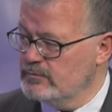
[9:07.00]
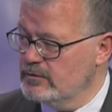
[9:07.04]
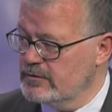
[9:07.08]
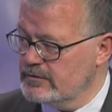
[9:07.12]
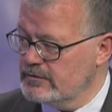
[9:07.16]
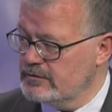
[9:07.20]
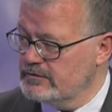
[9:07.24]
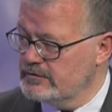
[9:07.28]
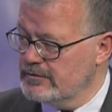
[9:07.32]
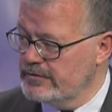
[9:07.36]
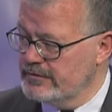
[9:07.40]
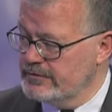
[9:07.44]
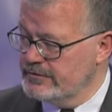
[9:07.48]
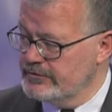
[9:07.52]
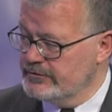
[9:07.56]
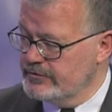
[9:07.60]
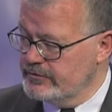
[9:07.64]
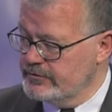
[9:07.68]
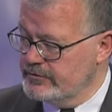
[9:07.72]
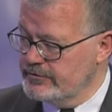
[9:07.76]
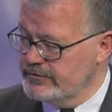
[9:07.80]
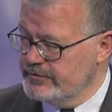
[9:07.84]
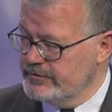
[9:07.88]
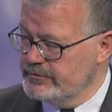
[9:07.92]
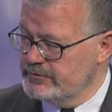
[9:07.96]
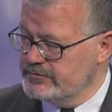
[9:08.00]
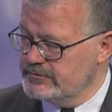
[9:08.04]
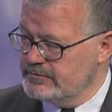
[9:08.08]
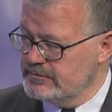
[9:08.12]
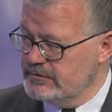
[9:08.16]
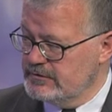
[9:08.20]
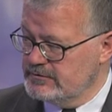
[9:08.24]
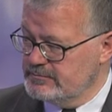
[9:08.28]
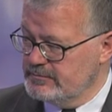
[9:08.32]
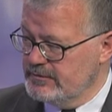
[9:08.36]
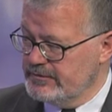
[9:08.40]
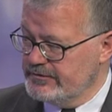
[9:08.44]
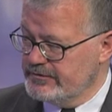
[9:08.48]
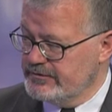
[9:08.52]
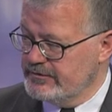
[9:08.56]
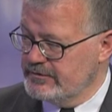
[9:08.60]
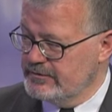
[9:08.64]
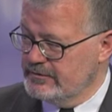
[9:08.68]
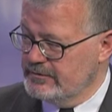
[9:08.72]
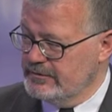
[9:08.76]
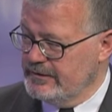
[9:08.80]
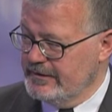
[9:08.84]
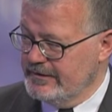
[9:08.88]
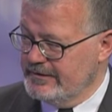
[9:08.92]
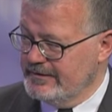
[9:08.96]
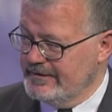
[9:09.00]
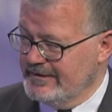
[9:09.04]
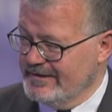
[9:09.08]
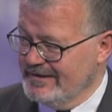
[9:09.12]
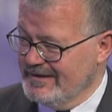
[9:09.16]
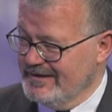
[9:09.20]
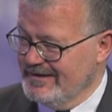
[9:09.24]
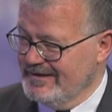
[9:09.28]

what, that they shouldn't use as much heating?